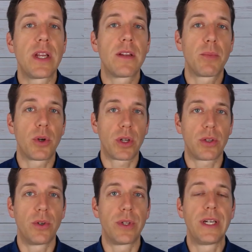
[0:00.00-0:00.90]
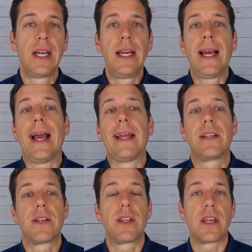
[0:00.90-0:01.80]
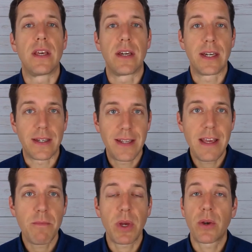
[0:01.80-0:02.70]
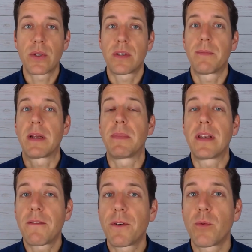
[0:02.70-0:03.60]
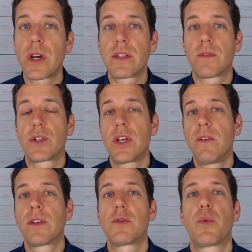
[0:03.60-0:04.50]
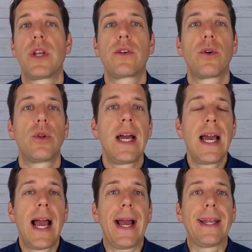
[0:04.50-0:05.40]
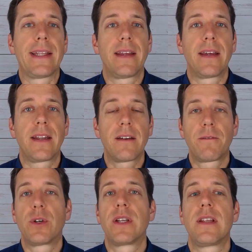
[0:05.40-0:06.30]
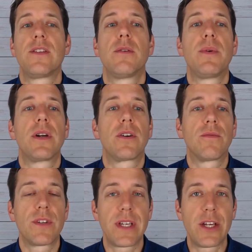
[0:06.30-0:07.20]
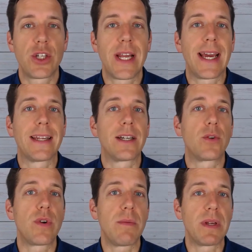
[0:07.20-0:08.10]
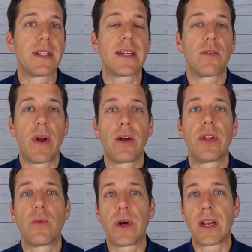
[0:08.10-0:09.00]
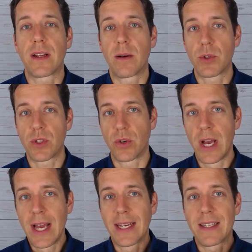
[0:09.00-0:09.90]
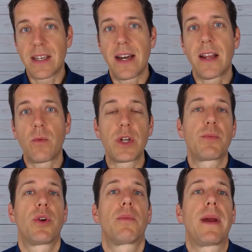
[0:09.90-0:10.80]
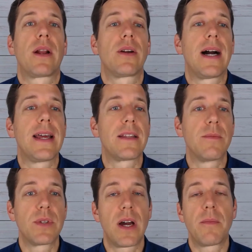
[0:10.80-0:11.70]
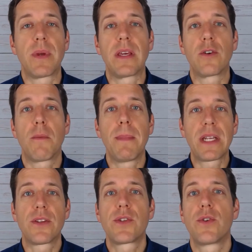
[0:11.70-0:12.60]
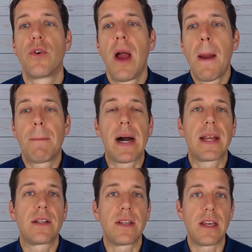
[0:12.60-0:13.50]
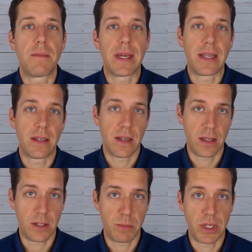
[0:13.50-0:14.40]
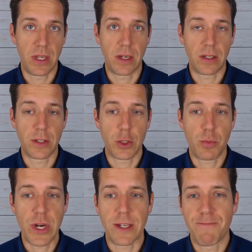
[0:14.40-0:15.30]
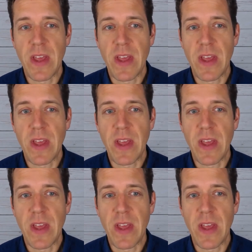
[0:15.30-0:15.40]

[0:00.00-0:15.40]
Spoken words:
the product owner and the team, because there might be different ways of achieving a sprint goal, and therefore there needs to be a conversation and agreement around it when it comes to deciding which product backlog items are being committed to by the team in this particular sprint.